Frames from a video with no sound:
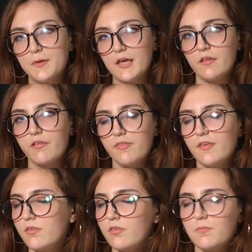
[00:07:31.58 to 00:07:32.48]
because
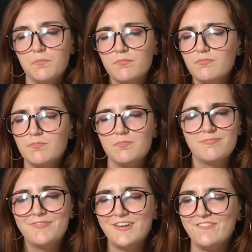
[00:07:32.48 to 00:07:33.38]
this
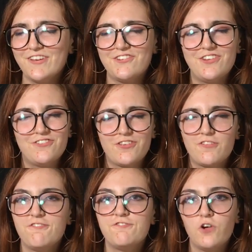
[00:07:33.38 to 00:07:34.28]
fanfiction is
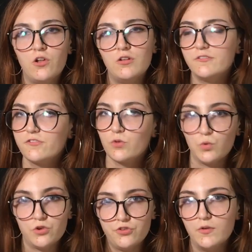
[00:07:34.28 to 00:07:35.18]
just full of
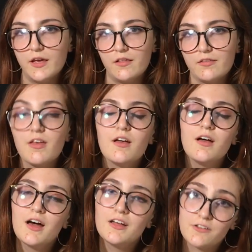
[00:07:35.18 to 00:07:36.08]
school shootings,
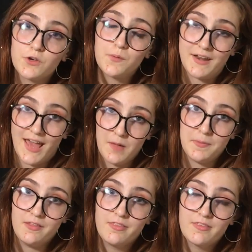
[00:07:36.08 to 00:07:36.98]
another one
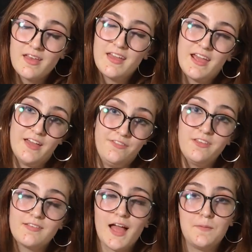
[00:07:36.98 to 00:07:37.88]
happens. And
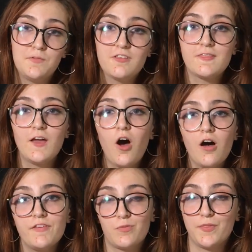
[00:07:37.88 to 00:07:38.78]
this time, she's in the
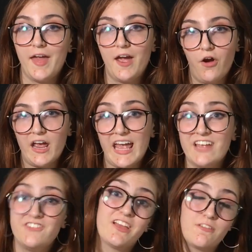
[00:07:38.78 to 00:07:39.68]
office with Eric,
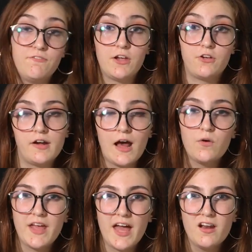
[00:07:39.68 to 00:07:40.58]
and she hasn't figured it
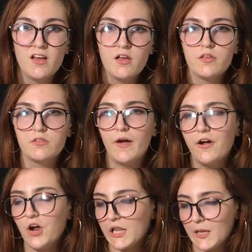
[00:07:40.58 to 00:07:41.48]
out yet. So
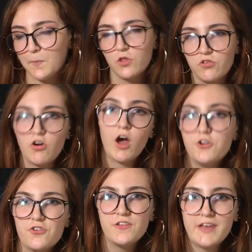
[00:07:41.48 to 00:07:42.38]
Eric, like, puts her
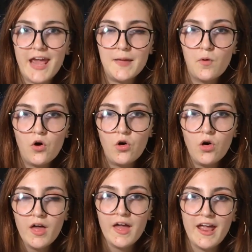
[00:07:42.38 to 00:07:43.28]
under the
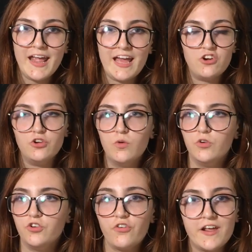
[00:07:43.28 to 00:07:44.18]
table, and
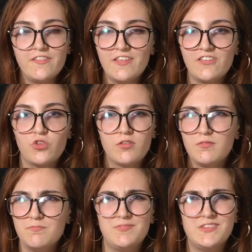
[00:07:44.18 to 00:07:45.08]
during this
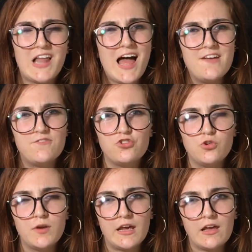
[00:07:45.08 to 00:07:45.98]
live
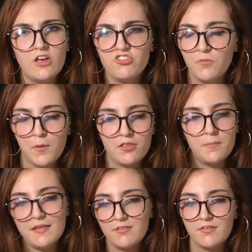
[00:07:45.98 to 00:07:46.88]
shooting, she puts
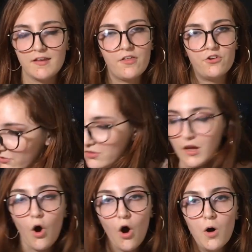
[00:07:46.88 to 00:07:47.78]
the pieces together, and she's
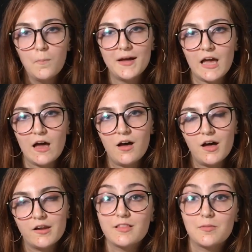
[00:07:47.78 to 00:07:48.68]
like, oh my
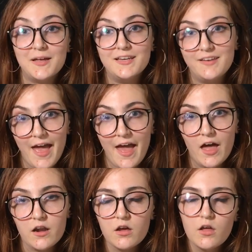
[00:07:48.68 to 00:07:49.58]
god, it's my
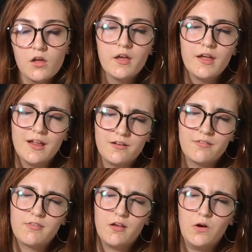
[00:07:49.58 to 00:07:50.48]
dad. And
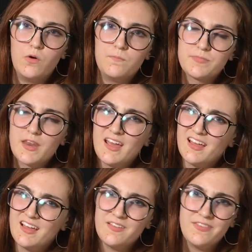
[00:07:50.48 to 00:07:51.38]
so
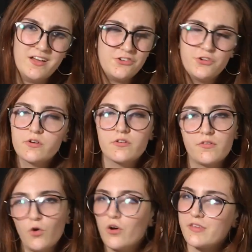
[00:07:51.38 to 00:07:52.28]
the shooters,
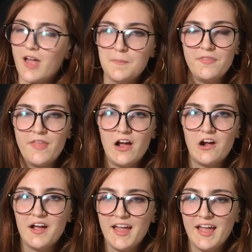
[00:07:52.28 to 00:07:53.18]
of course, come in
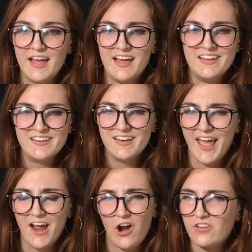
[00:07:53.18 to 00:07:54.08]
there, and
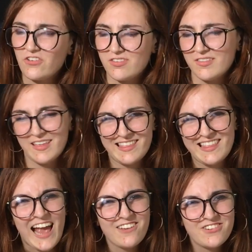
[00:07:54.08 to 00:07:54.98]
Eric just
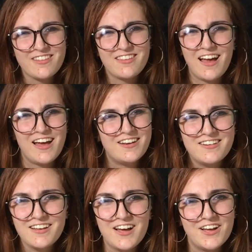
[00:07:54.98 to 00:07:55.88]
stashed his
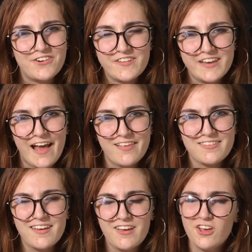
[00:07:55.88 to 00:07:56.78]
gun under the
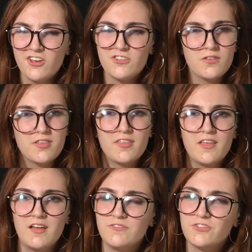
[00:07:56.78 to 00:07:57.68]
desk, shoots
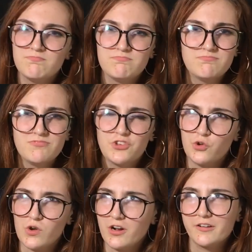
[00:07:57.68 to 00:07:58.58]
the
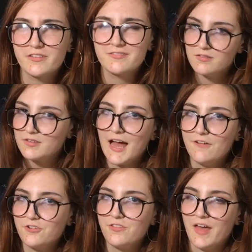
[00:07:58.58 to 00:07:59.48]
shooters. So yeah,
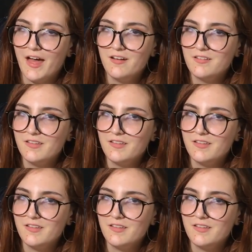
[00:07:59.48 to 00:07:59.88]
after that,